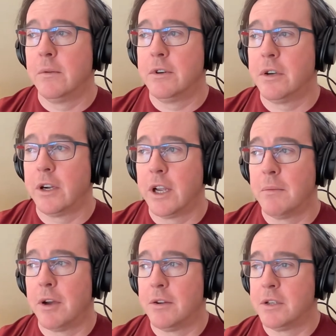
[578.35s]
We were talking
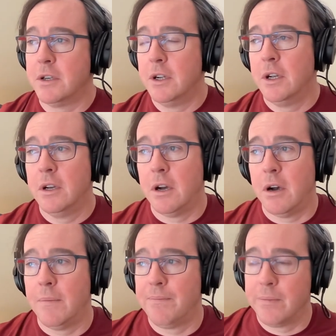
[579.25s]
about,
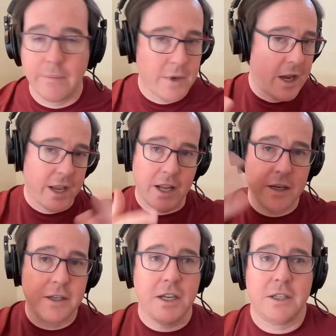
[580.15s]
um, again,
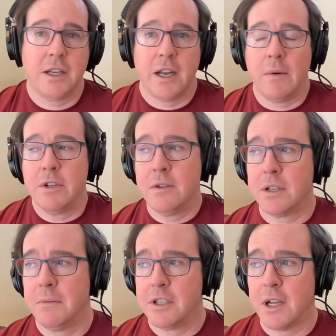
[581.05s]
the testing and how we do
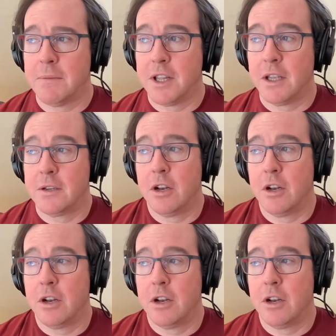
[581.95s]
some of this type of thing.